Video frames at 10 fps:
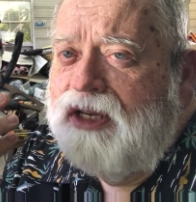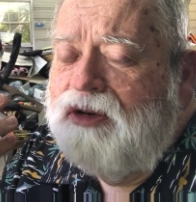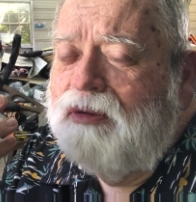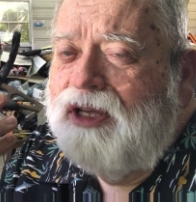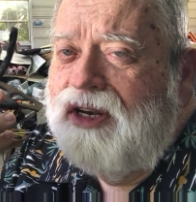and
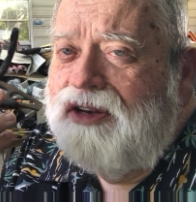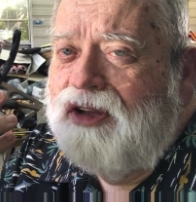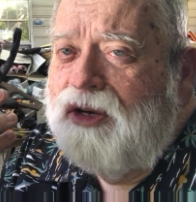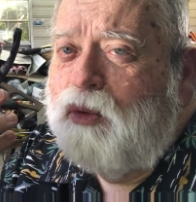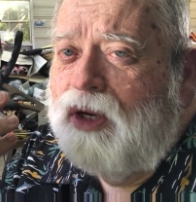you get it
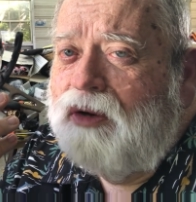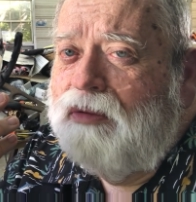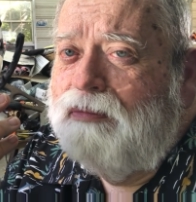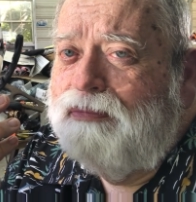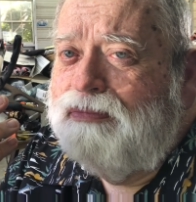done quicker.
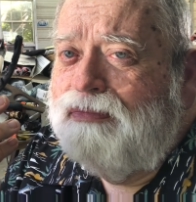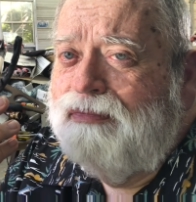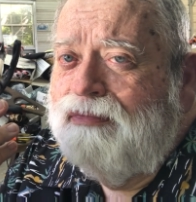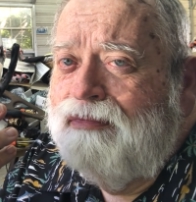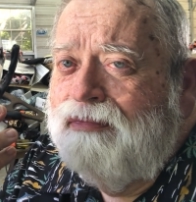
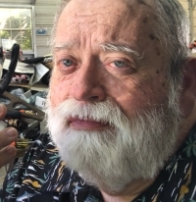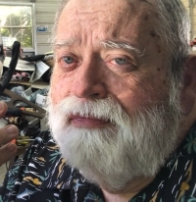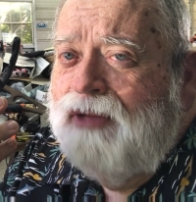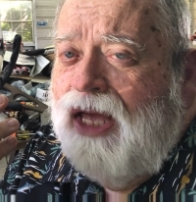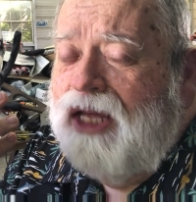
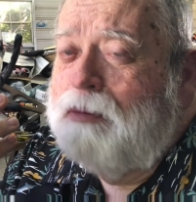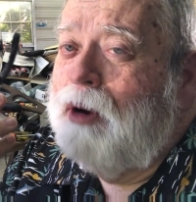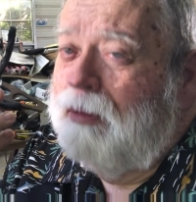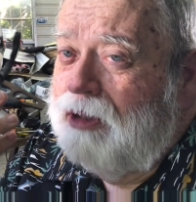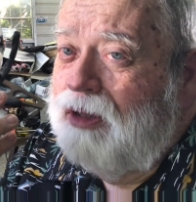And it
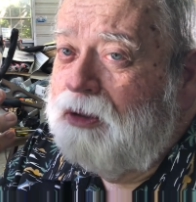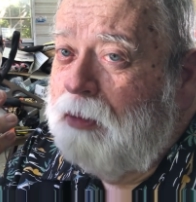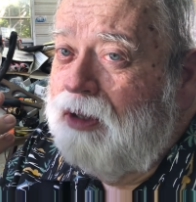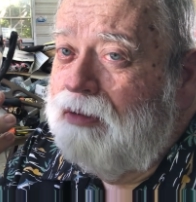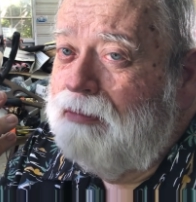probably look
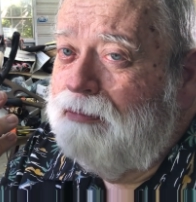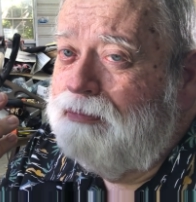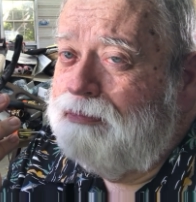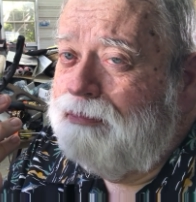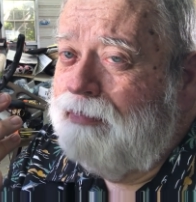better.
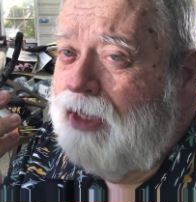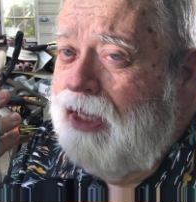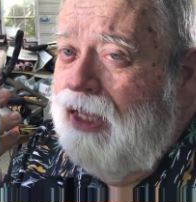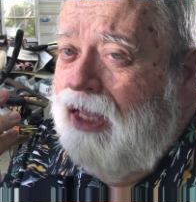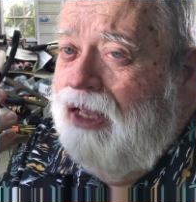
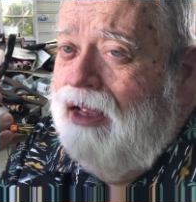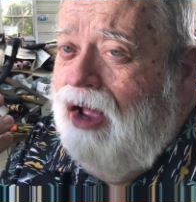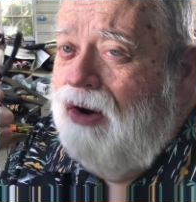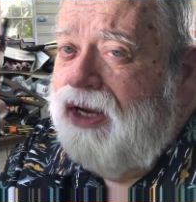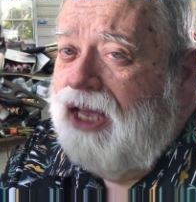
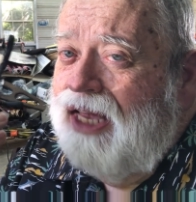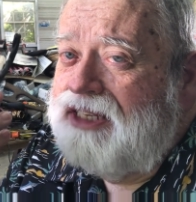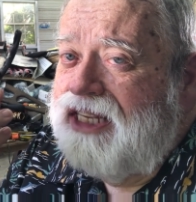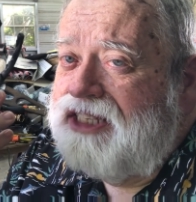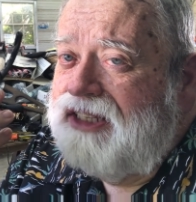All right, guys,
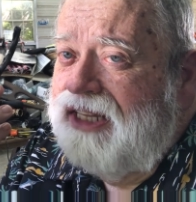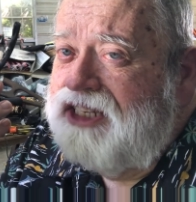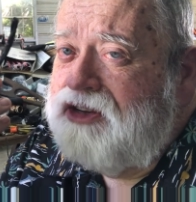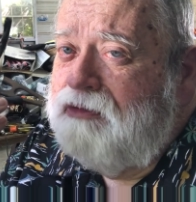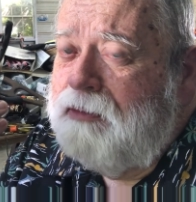that's the
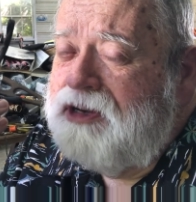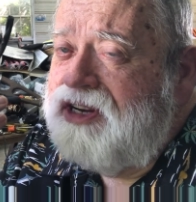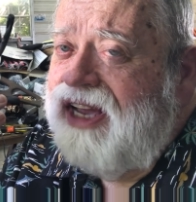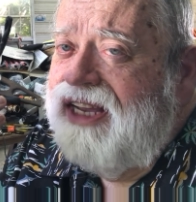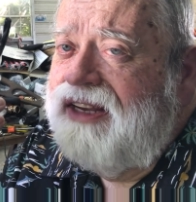lesson from
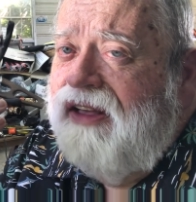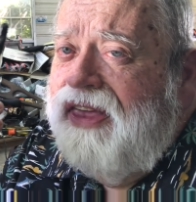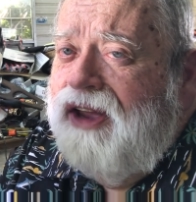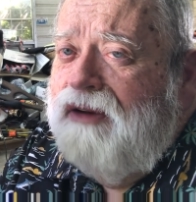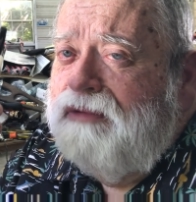today.
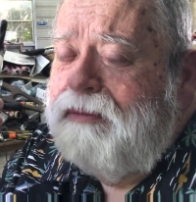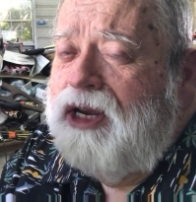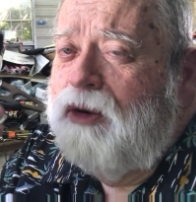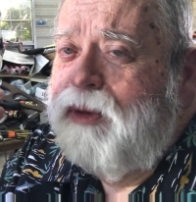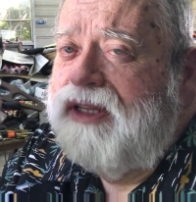From
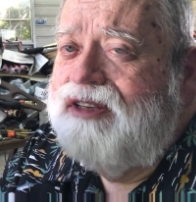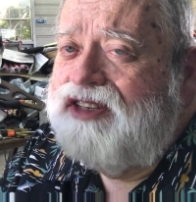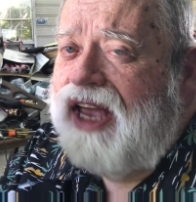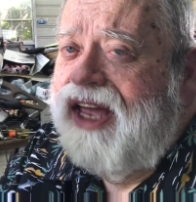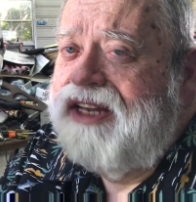here
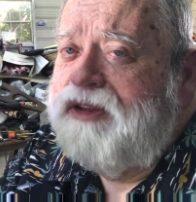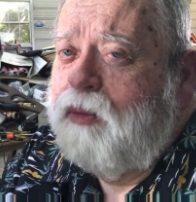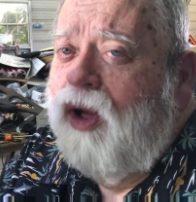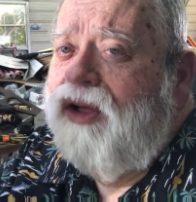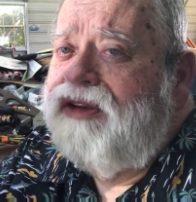inside the
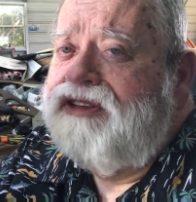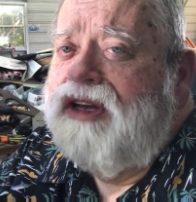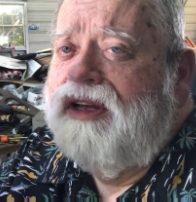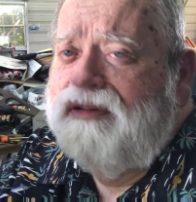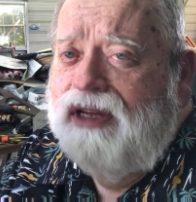walls
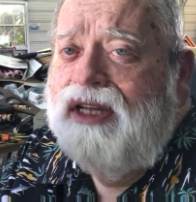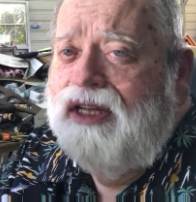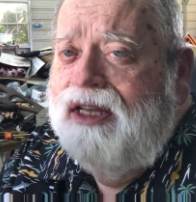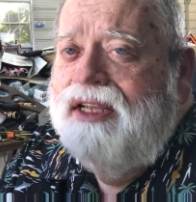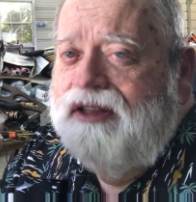of
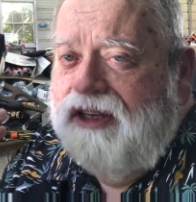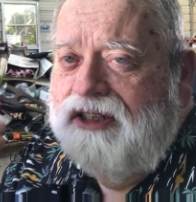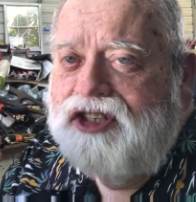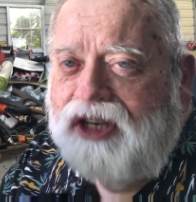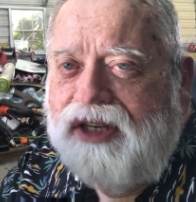the
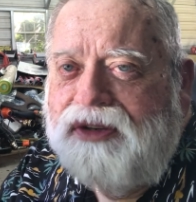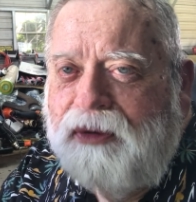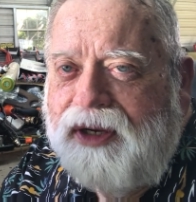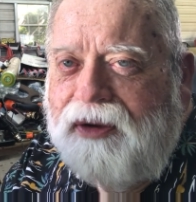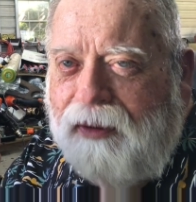Shade
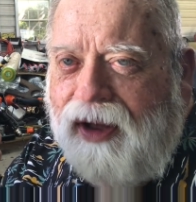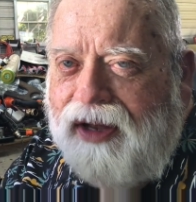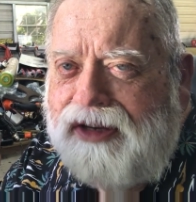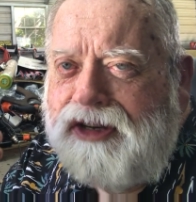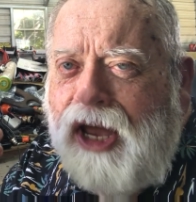Tree
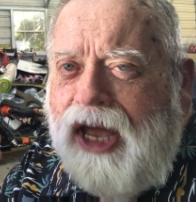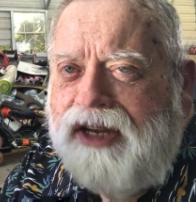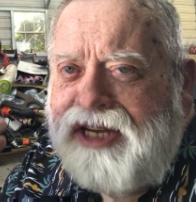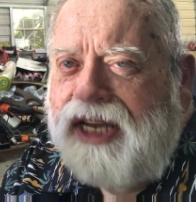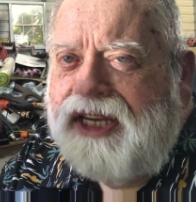Garage.
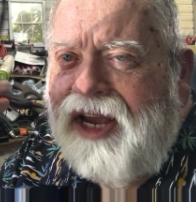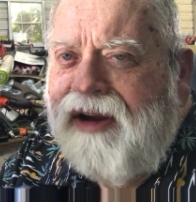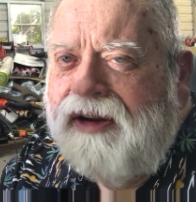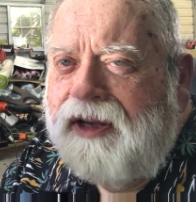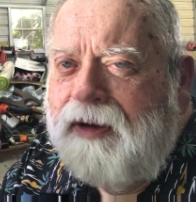Take
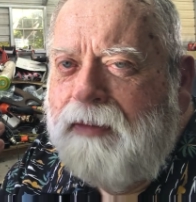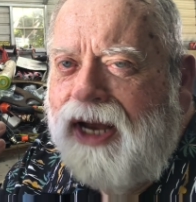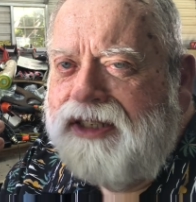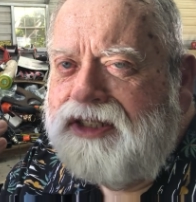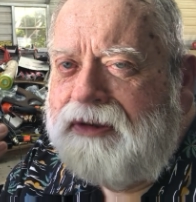care and come
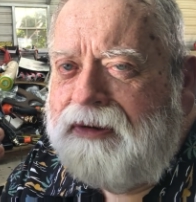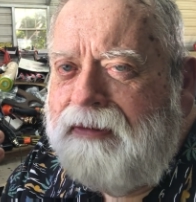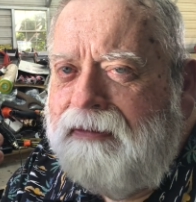back soon.